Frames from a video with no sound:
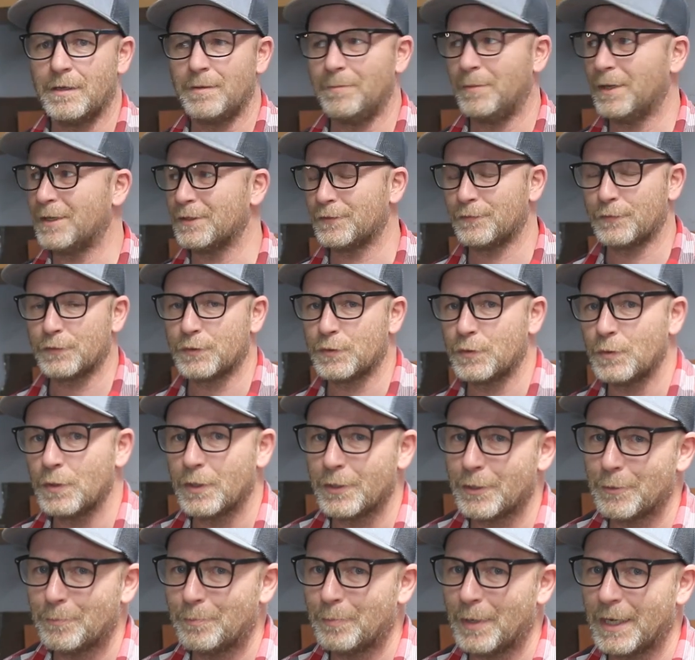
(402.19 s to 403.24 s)
because for
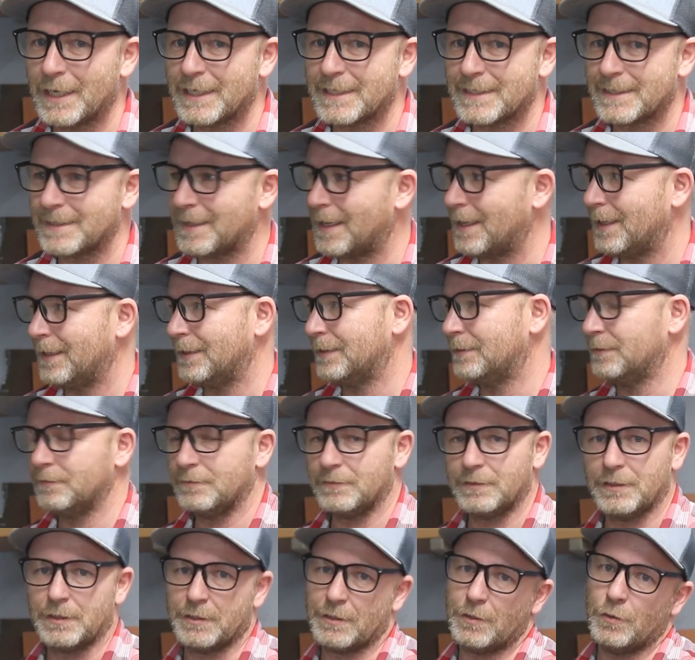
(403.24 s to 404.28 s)
200 bucks, I
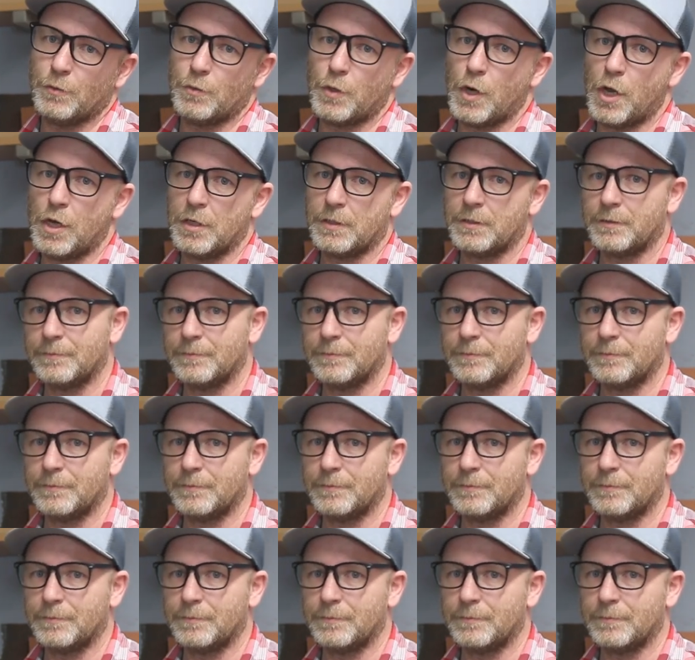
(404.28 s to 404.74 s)
couldn't go wrong.